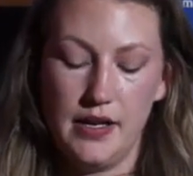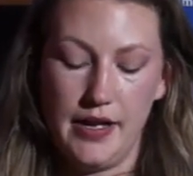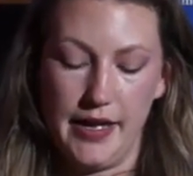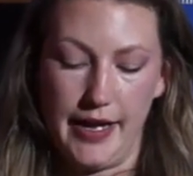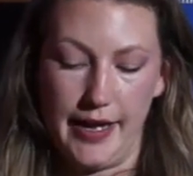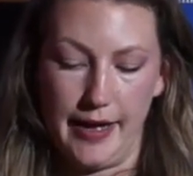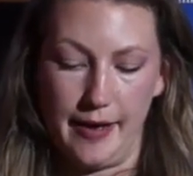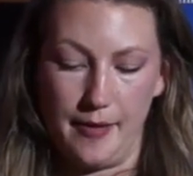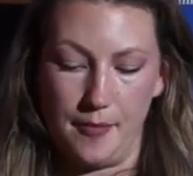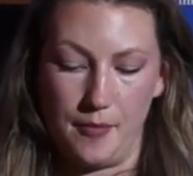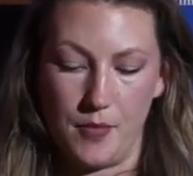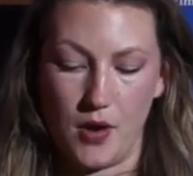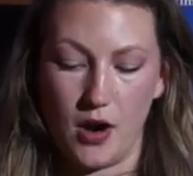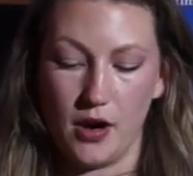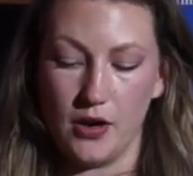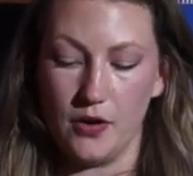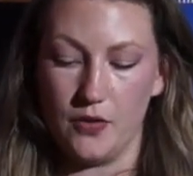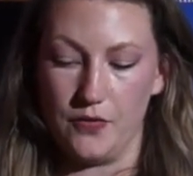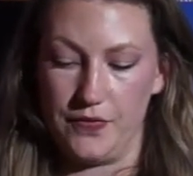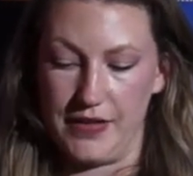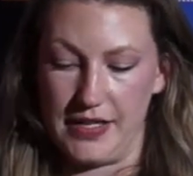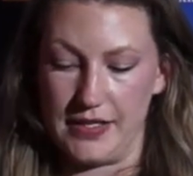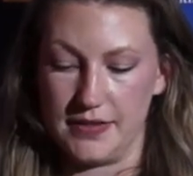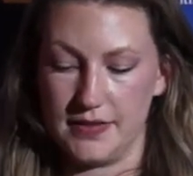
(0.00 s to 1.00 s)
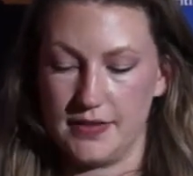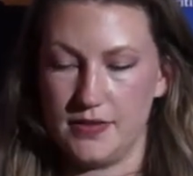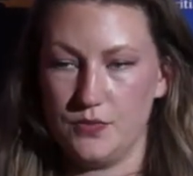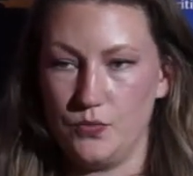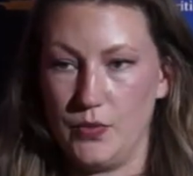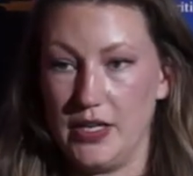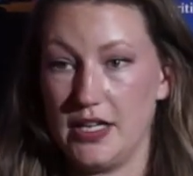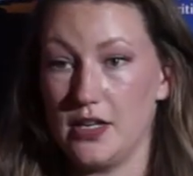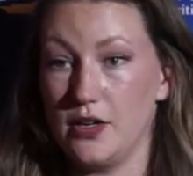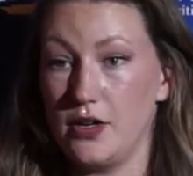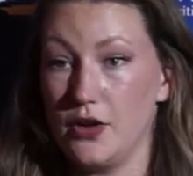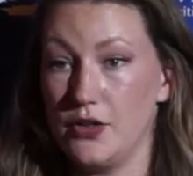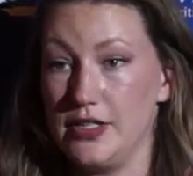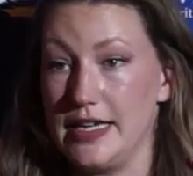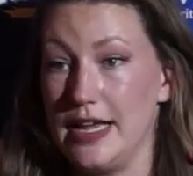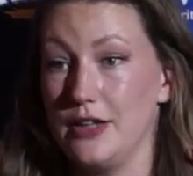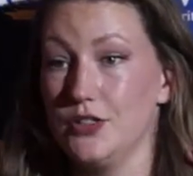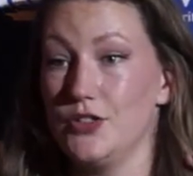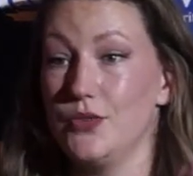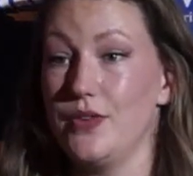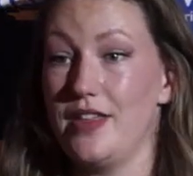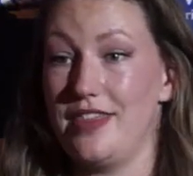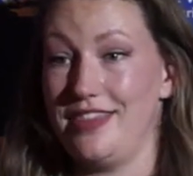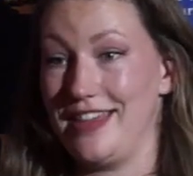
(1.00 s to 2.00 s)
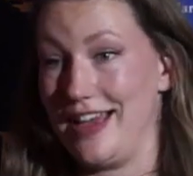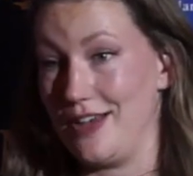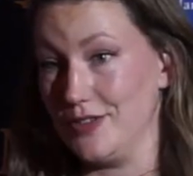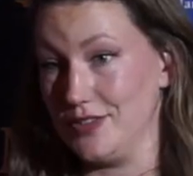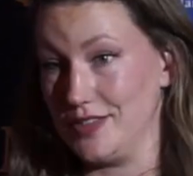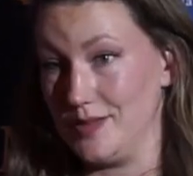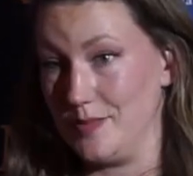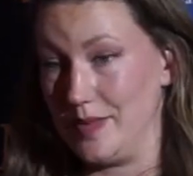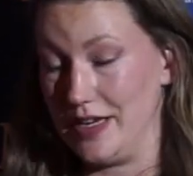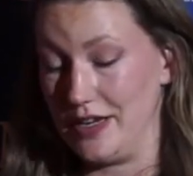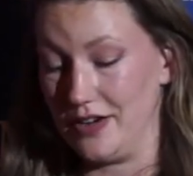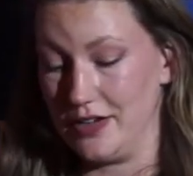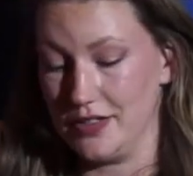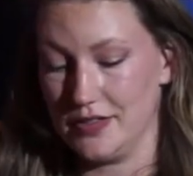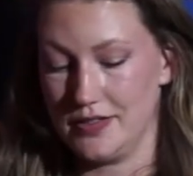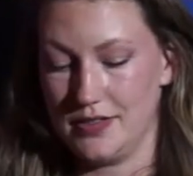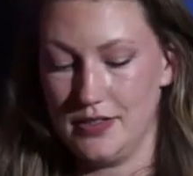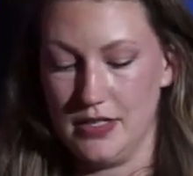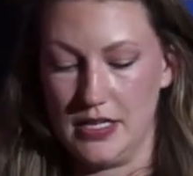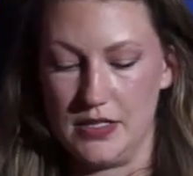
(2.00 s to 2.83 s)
ROVs, we could go down to 1,000 meters.